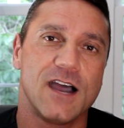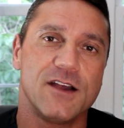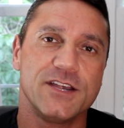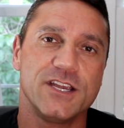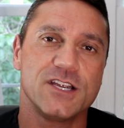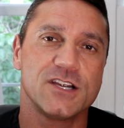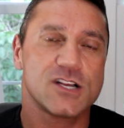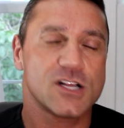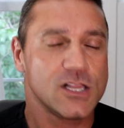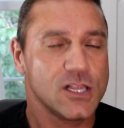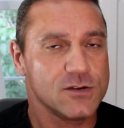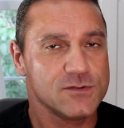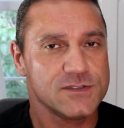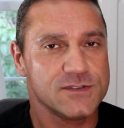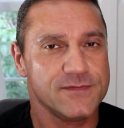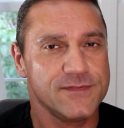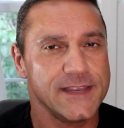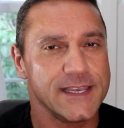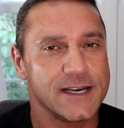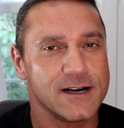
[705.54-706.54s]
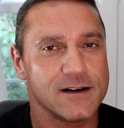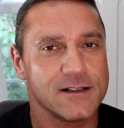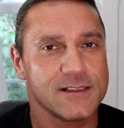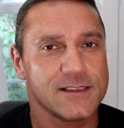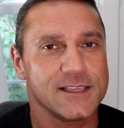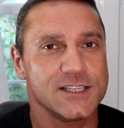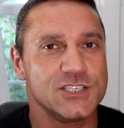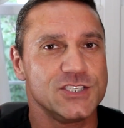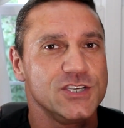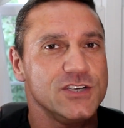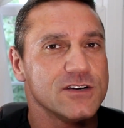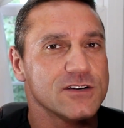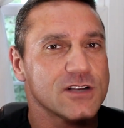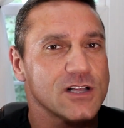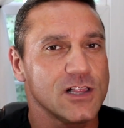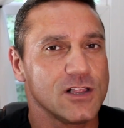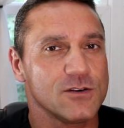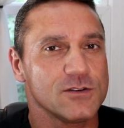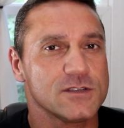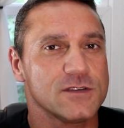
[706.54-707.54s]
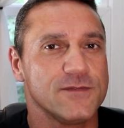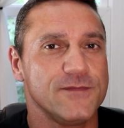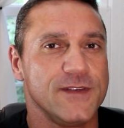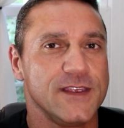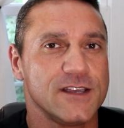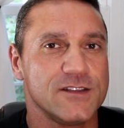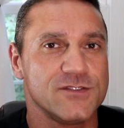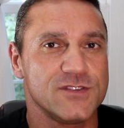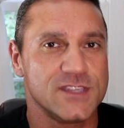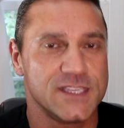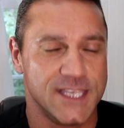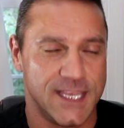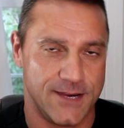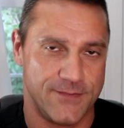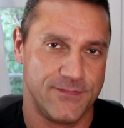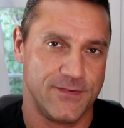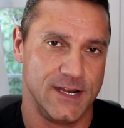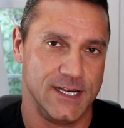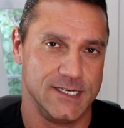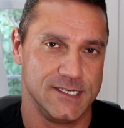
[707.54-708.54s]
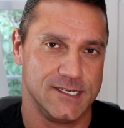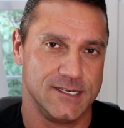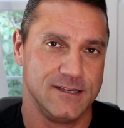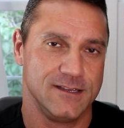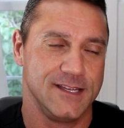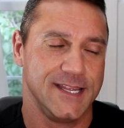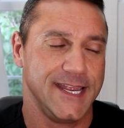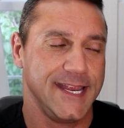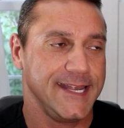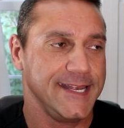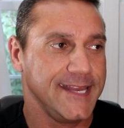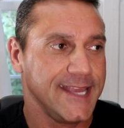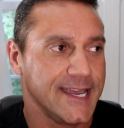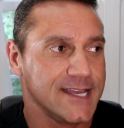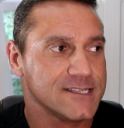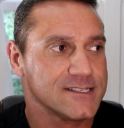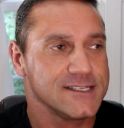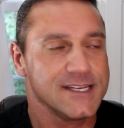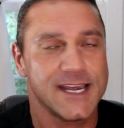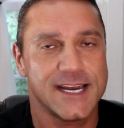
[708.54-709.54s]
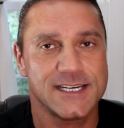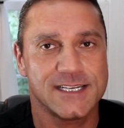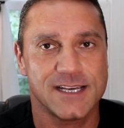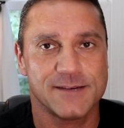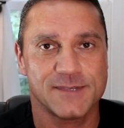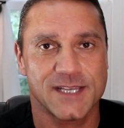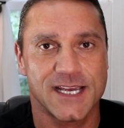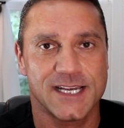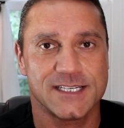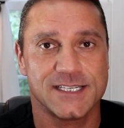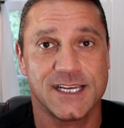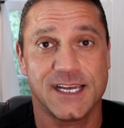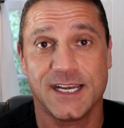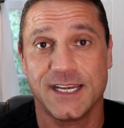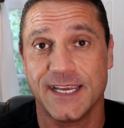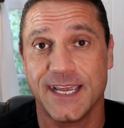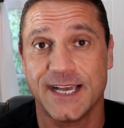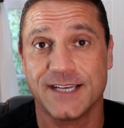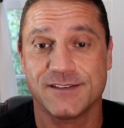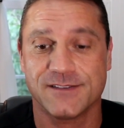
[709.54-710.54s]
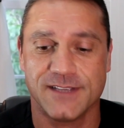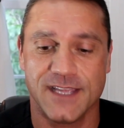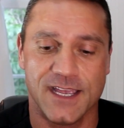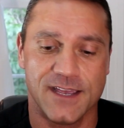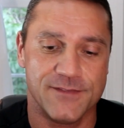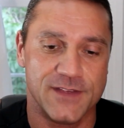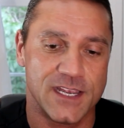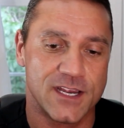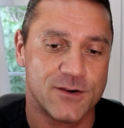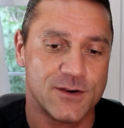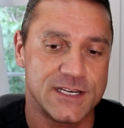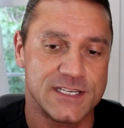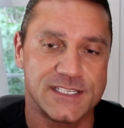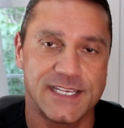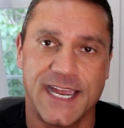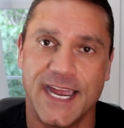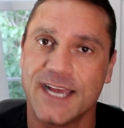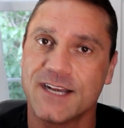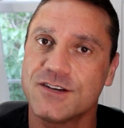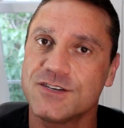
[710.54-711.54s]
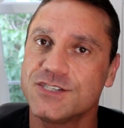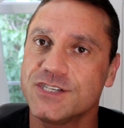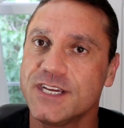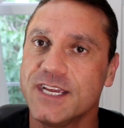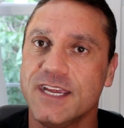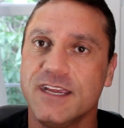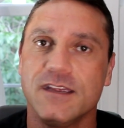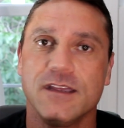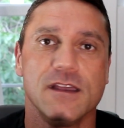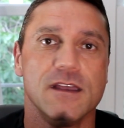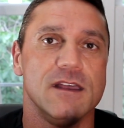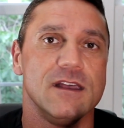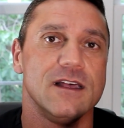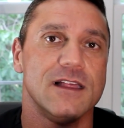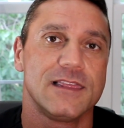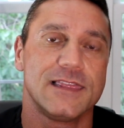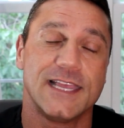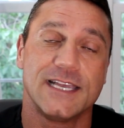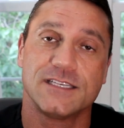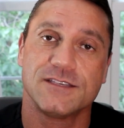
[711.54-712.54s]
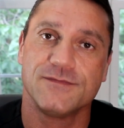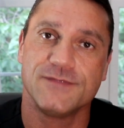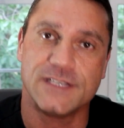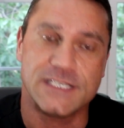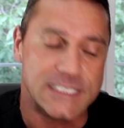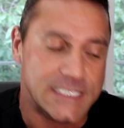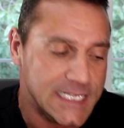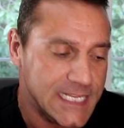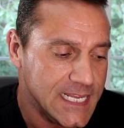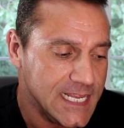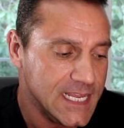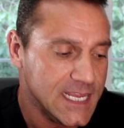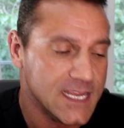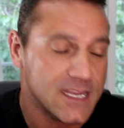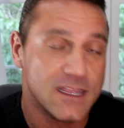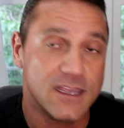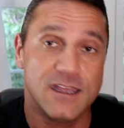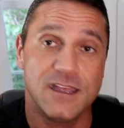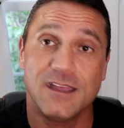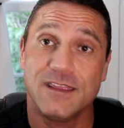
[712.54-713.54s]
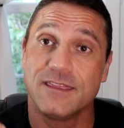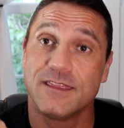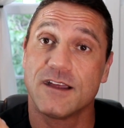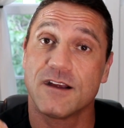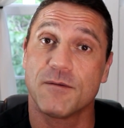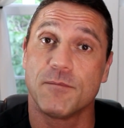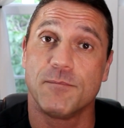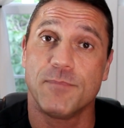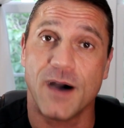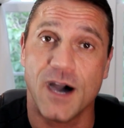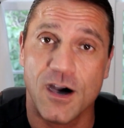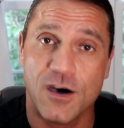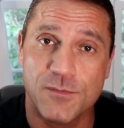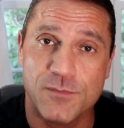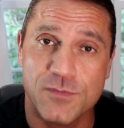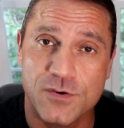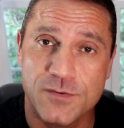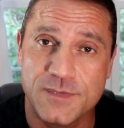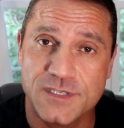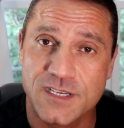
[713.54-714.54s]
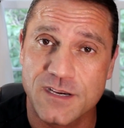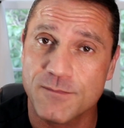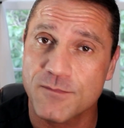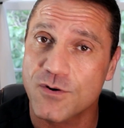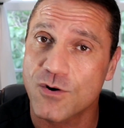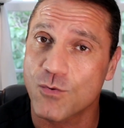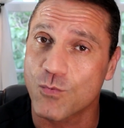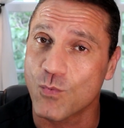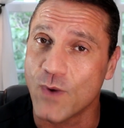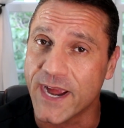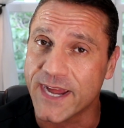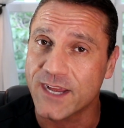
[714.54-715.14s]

how do your clothes feel? Do your clothes feel different? And yes, 9 times out of 10, yes, they have increased energy, less fatigue, their bowel movements are more